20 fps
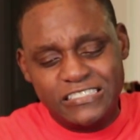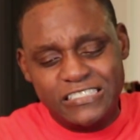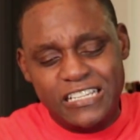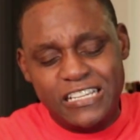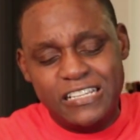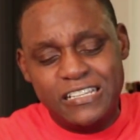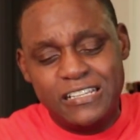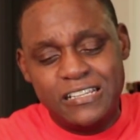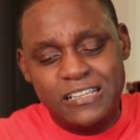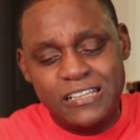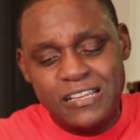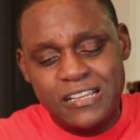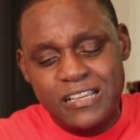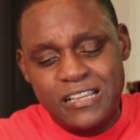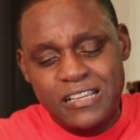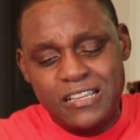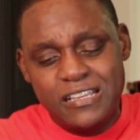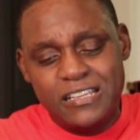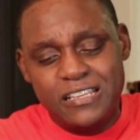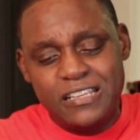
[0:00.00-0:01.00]
Okay.
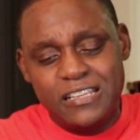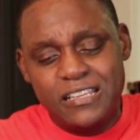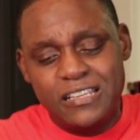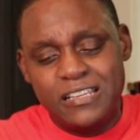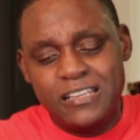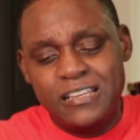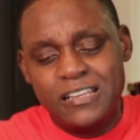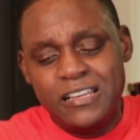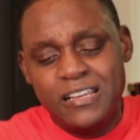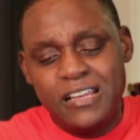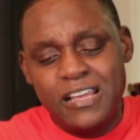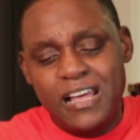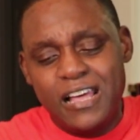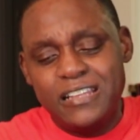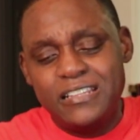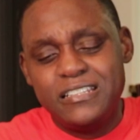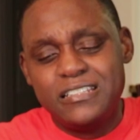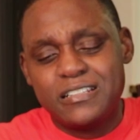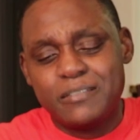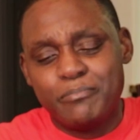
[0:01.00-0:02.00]
I
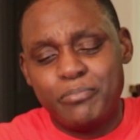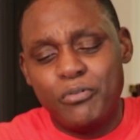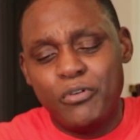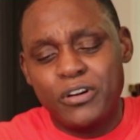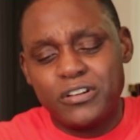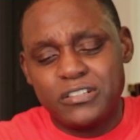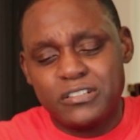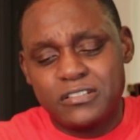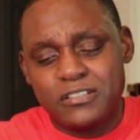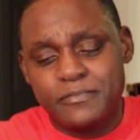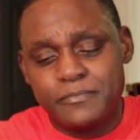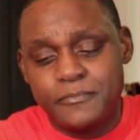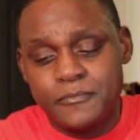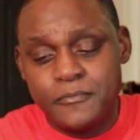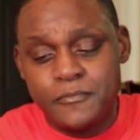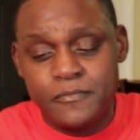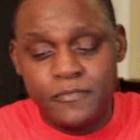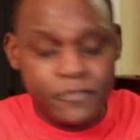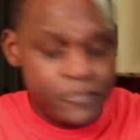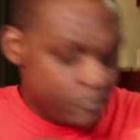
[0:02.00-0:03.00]
need some pointers.
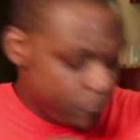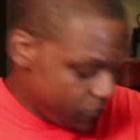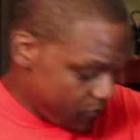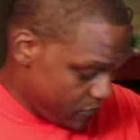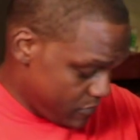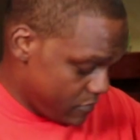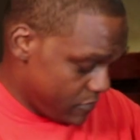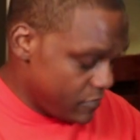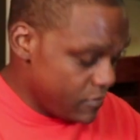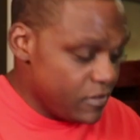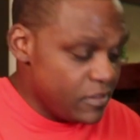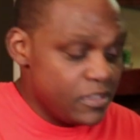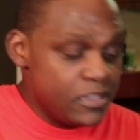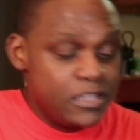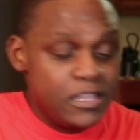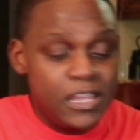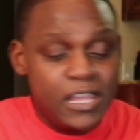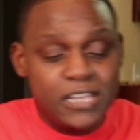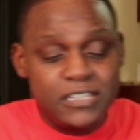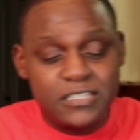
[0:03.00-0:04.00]

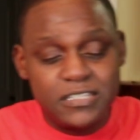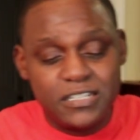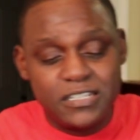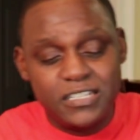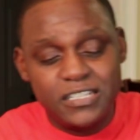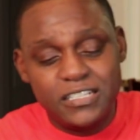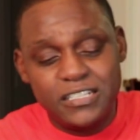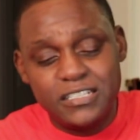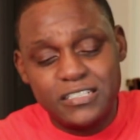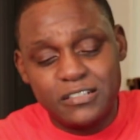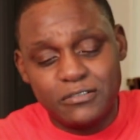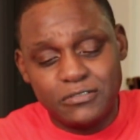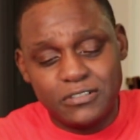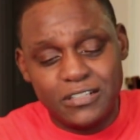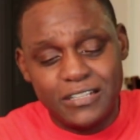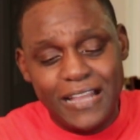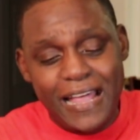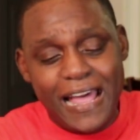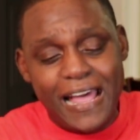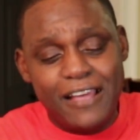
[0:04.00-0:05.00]
I should have did this on a
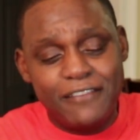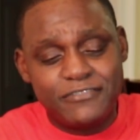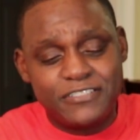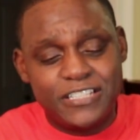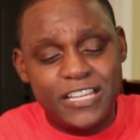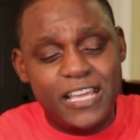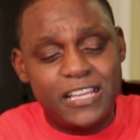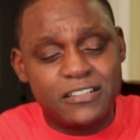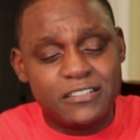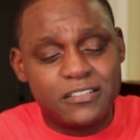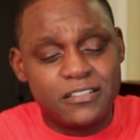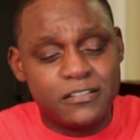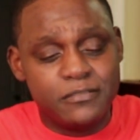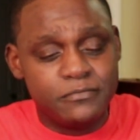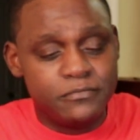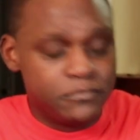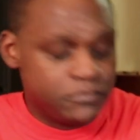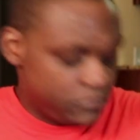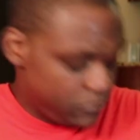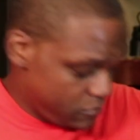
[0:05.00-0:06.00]
live chat or
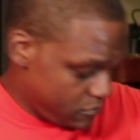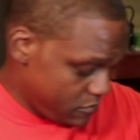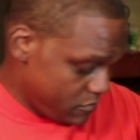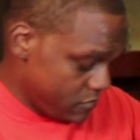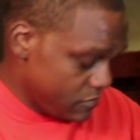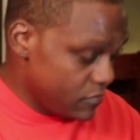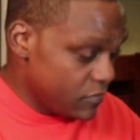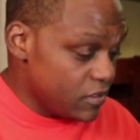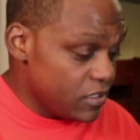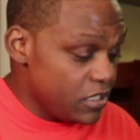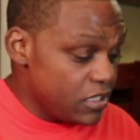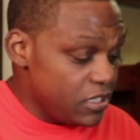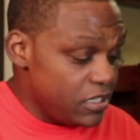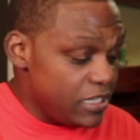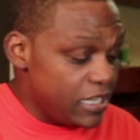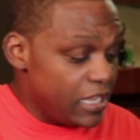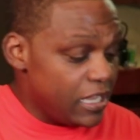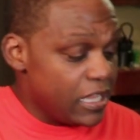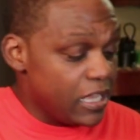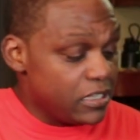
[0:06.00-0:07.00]
something. Yeah,
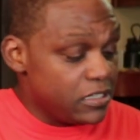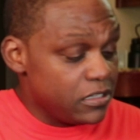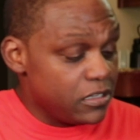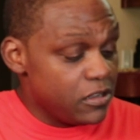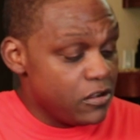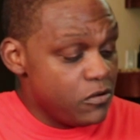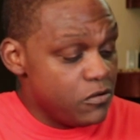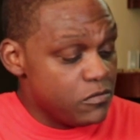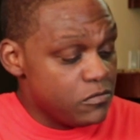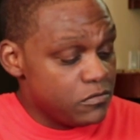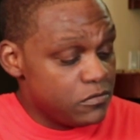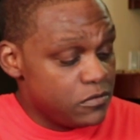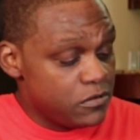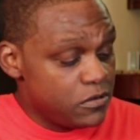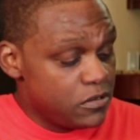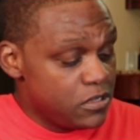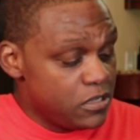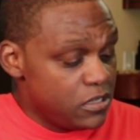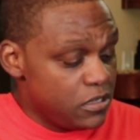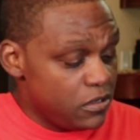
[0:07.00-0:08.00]
that got to go.
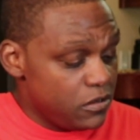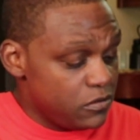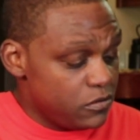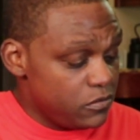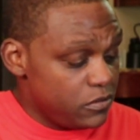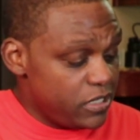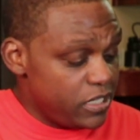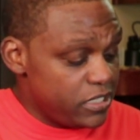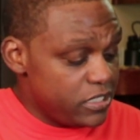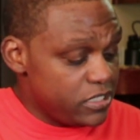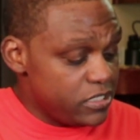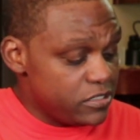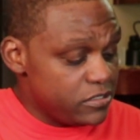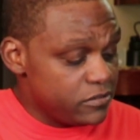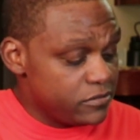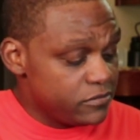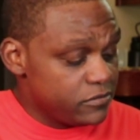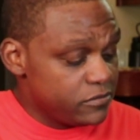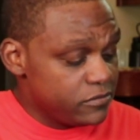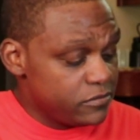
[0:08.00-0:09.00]
I don't know what that is.
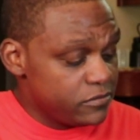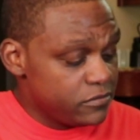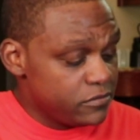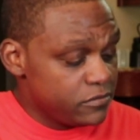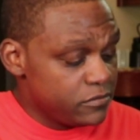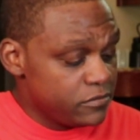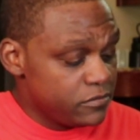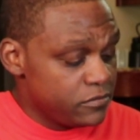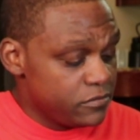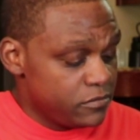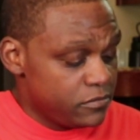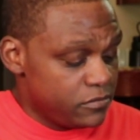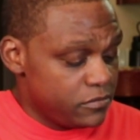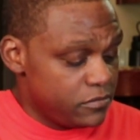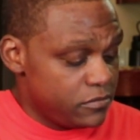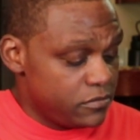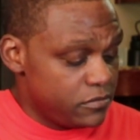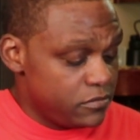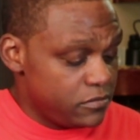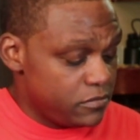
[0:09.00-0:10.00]

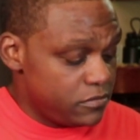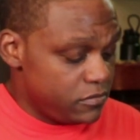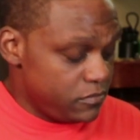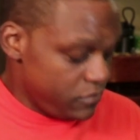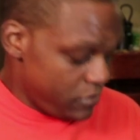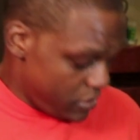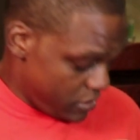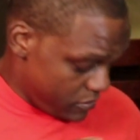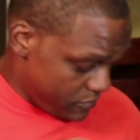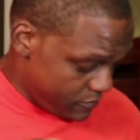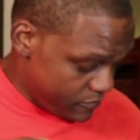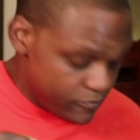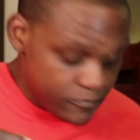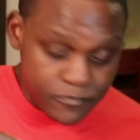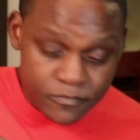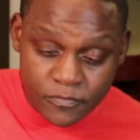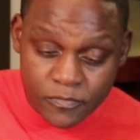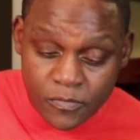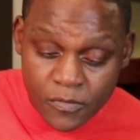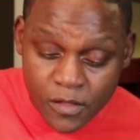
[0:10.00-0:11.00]
Okay.
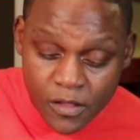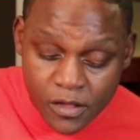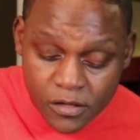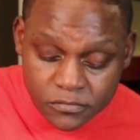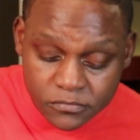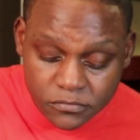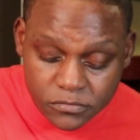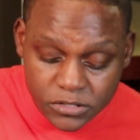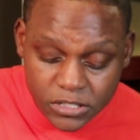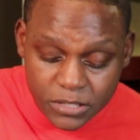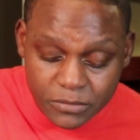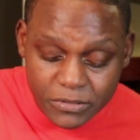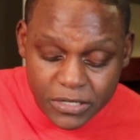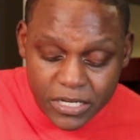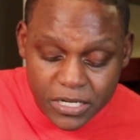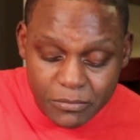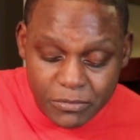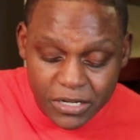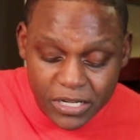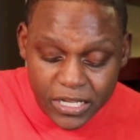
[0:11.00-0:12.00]
Dip
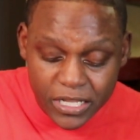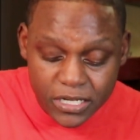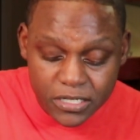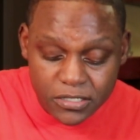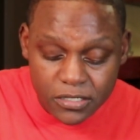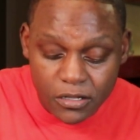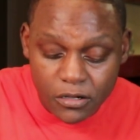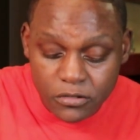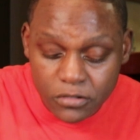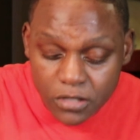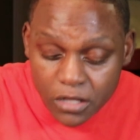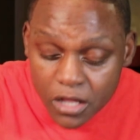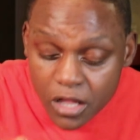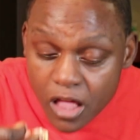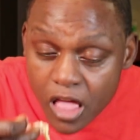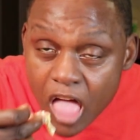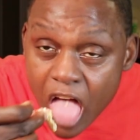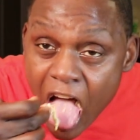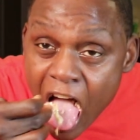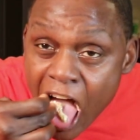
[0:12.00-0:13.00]
that in my daddy's sauce again.